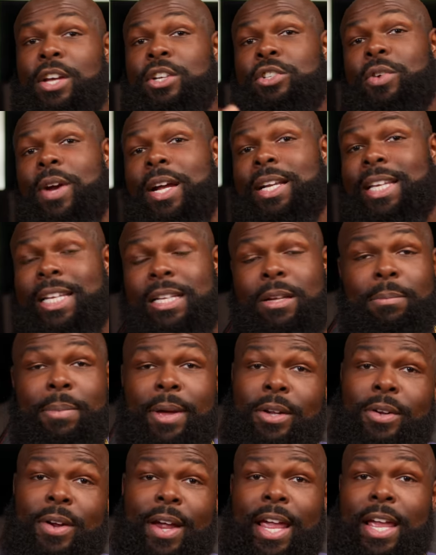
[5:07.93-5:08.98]
trying to get a
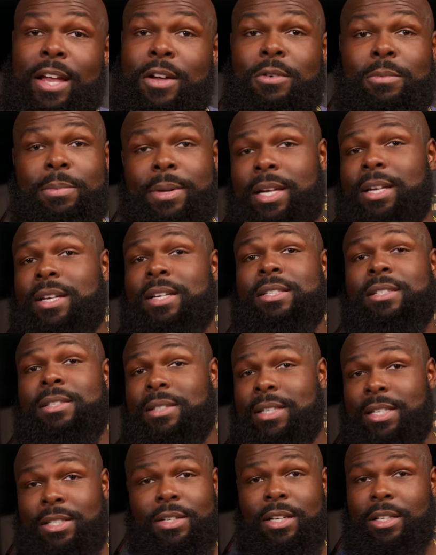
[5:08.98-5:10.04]
better angle because
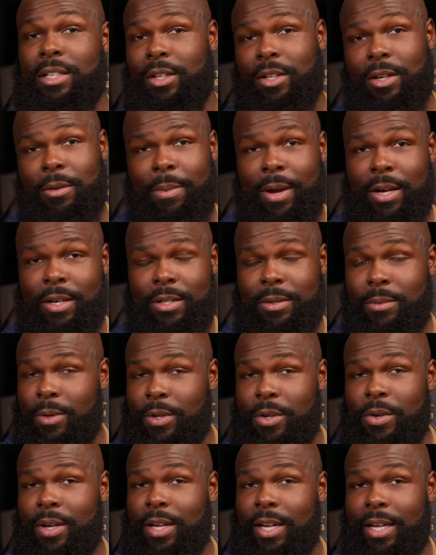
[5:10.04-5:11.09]
it's gonna look better than what
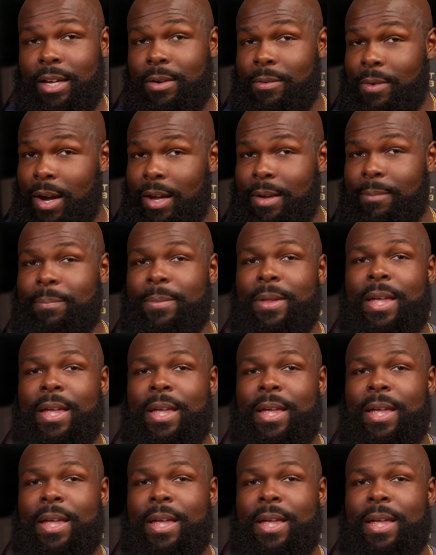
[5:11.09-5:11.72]
you can get, right?